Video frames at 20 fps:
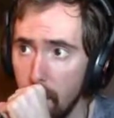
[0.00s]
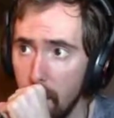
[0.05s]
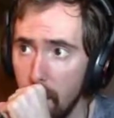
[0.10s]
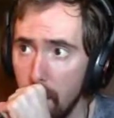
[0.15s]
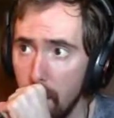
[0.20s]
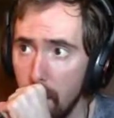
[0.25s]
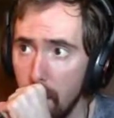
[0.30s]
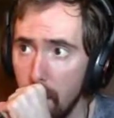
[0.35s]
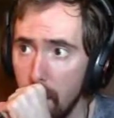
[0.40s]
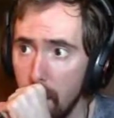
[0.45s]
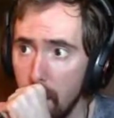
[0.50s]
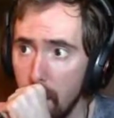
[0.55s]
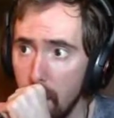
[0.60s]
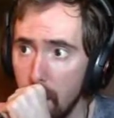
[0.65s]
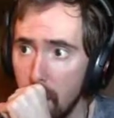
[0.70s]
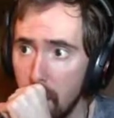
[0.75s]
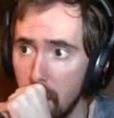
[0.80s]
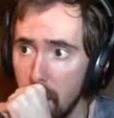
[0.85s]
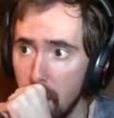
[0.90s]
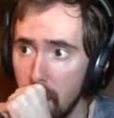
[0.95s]

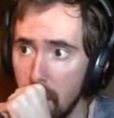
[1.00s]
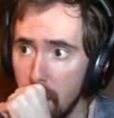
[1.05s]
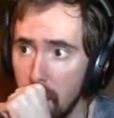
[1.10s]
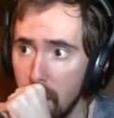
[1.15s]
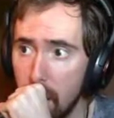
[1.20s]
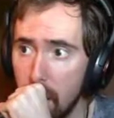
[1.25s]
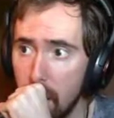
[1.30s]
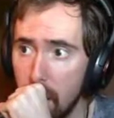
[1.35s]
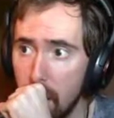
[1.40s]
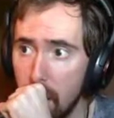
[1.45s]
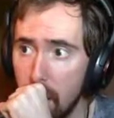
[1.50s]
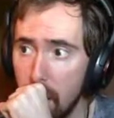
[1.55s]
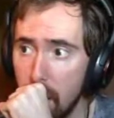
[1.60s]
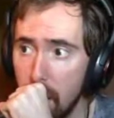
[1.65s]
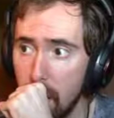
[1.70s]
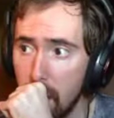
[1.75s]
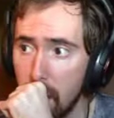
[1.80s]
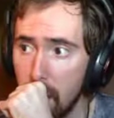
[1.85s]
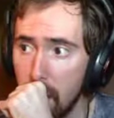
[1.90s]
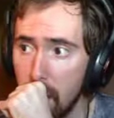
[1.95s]

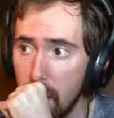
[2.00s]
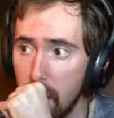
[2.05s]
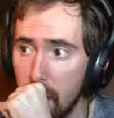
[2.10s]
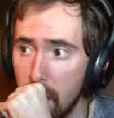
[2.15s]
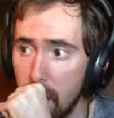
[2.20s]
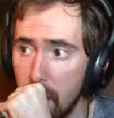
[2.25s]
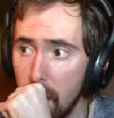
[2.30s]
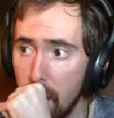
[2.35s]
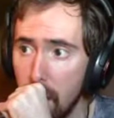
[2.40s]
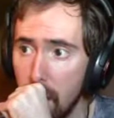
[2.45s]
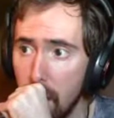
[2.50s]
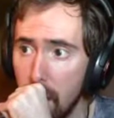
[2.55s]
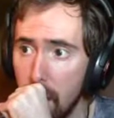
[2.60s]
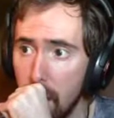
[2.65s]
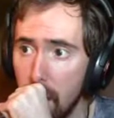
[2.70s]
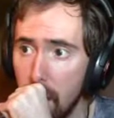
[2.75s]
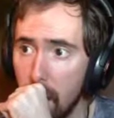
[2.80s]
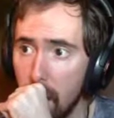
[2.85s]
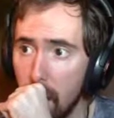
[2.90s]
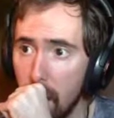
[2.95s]

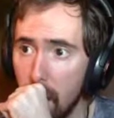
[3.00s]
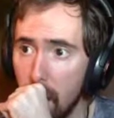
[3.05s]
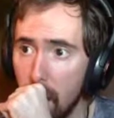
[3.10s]
Nothing is said.